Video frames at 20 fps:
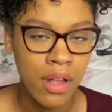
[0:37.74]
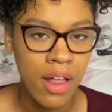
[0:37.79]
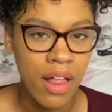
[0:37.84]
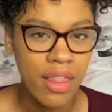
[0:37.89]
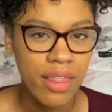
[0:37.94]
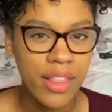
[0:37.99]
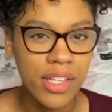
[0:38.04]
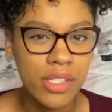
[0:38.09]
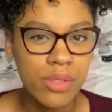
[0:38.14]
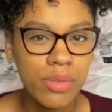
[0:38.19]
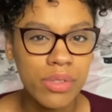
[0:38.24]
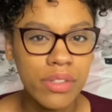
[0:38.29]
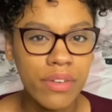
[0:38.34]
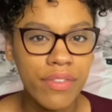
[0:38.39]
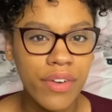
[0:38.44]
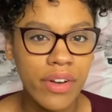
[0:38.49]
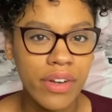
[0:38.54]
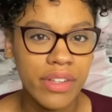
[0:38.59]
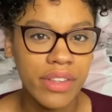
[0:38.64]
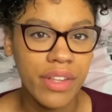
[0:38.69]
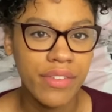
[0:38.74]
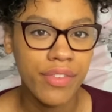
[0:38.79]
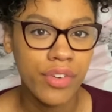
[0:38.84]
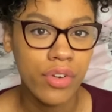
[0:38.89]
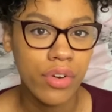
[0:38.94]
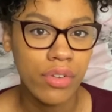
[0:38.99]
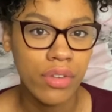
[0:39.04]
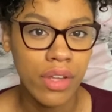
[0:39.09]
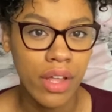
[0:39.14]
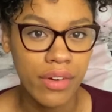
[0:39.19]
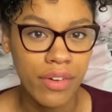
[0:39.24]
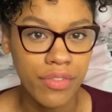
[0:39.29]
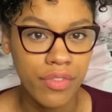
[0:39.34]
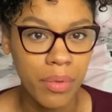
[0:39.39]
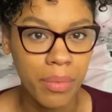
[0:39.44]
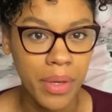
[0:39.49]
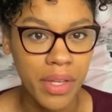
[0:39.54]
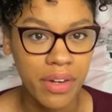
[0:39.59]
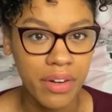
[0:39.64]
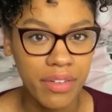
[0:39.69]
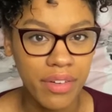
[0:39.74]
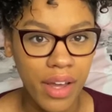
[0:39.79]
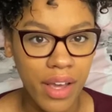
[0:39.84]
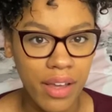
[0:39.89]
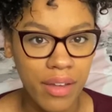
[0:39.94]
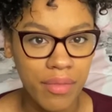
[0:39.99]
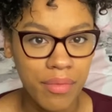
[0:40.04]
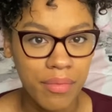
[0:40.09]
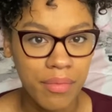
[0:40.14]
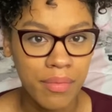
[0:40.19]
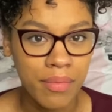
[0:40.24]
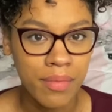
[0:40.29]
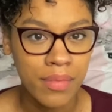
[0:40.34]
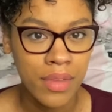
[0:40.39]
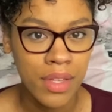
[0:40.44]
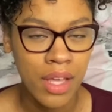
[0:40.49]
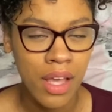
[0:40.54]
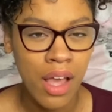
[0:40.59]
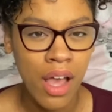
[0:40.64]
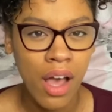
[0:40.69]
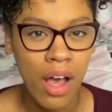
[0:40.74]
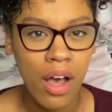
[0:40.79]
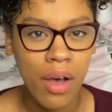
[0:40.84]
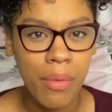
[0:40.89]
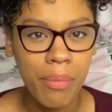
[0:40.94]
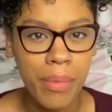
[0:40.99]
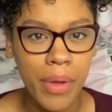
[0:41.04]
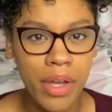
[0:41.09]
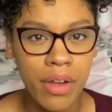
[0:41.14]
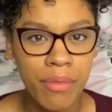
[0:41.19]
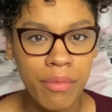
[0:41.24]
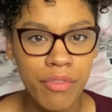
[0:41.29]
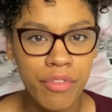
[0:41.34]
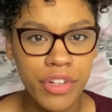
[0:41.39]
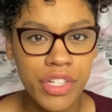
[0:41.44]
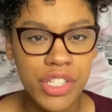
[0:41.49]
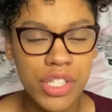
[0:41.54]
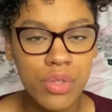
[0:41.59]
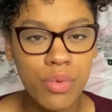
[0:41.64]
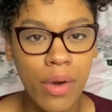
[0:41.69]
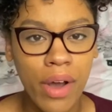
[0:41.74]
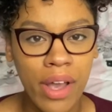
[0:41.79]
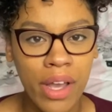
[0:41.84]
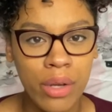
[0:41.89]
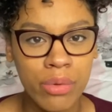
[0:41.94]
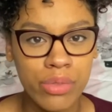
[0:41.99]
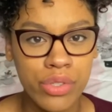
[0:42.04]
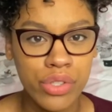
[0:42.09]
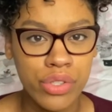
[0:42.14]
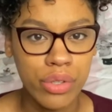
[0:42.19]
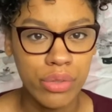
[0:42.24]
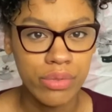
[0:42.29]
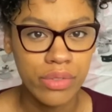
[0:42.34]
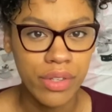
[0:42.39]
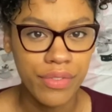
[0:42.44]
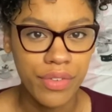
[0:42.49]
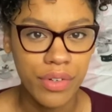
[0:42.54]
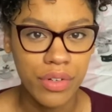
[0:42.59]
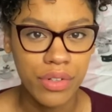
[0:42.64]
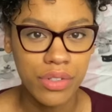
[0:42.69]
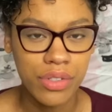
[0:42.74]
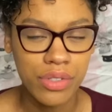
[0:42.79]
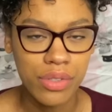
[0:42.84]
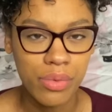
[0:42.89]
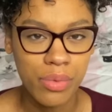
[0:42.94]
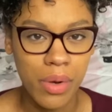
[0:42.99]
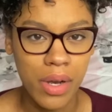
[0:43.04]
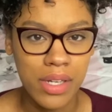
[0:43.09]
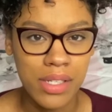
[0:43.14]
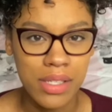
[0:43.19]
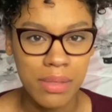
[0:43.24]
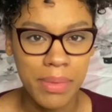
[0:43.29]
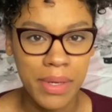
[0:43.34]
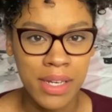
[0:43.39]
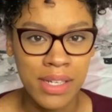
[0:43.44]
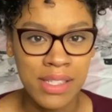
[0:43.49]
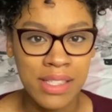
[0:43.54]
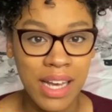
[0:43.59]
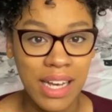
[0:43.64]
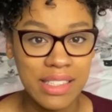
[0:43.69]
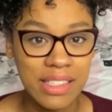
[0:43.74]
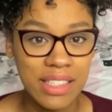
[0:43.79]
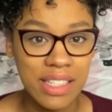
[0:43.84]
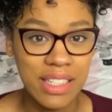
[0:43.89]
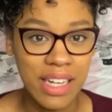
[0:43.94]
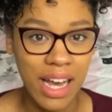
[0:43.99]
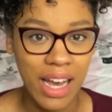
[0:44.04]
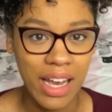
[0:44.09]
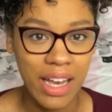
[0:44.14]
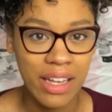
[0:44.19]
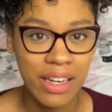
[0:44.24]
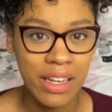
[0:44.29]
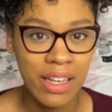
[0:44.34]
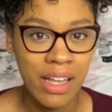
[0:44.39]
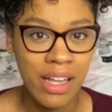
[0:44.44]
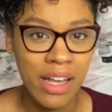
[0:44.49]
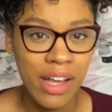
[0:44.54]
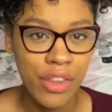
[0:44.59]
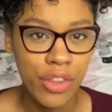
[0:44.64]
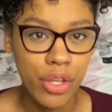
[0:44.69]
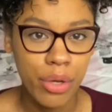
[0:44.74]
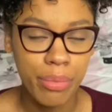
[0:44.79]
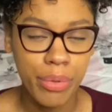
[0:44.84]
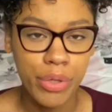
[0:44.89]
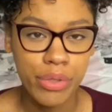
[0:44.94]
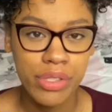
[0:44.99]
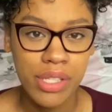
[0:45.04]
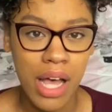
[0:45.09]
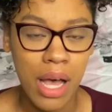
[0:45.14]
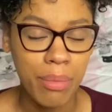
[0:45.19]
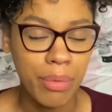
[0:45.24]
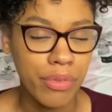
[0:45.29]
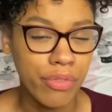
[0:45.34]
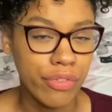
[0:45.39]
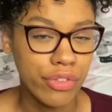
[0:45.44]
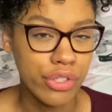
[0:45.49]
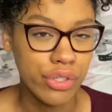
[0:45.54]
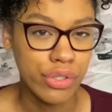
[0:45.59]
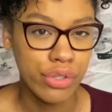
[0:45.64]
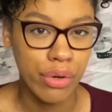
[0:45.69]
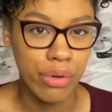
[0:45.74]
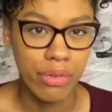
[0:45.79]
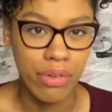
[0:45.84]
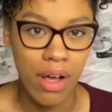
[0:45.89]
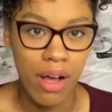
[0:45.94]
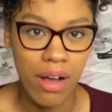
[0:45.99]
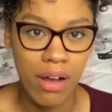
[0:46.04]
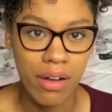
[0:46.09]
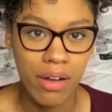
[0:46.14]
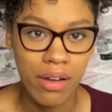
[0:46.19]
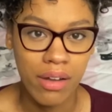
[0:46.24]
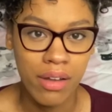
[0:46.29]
This was a very difficult letter for me to write. A big reason why it was so difficult was because I denied the abuse happened for so long.